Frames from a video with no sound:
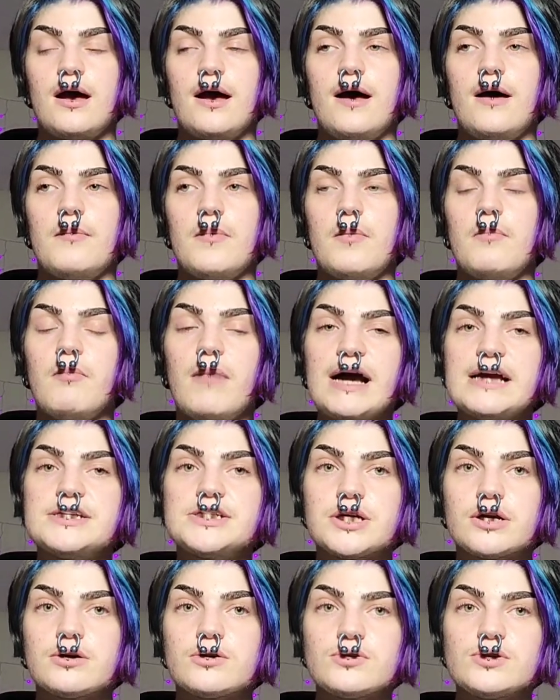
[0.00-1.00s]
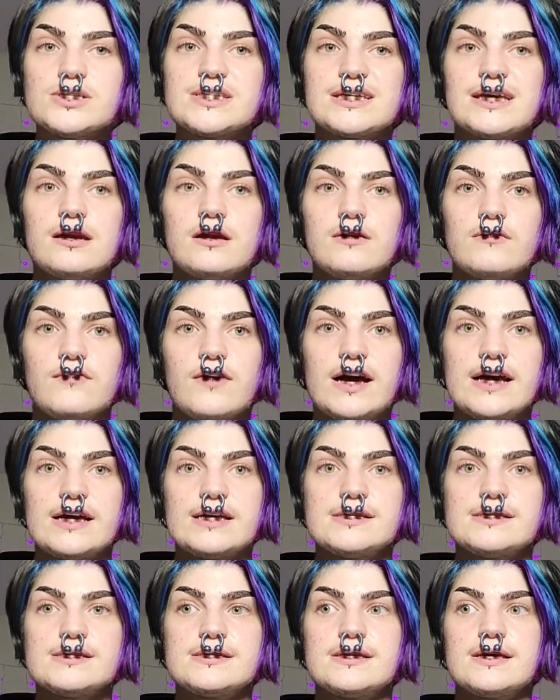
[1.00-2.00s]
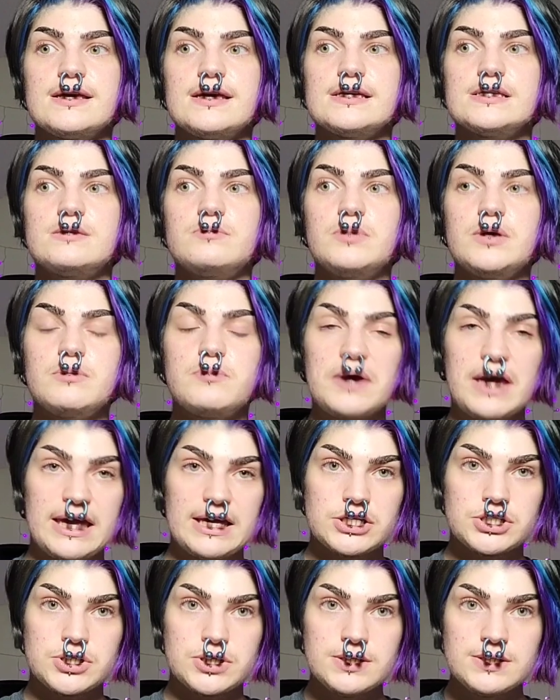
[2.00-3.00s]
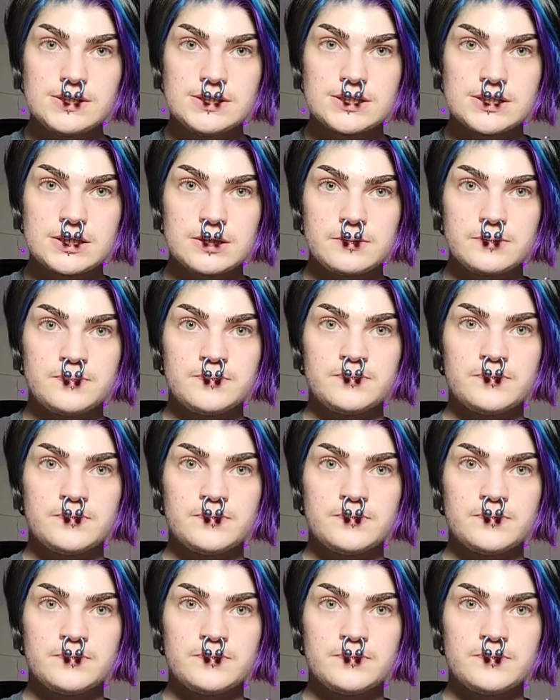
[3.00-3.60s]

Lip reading: My general skin advice is be patient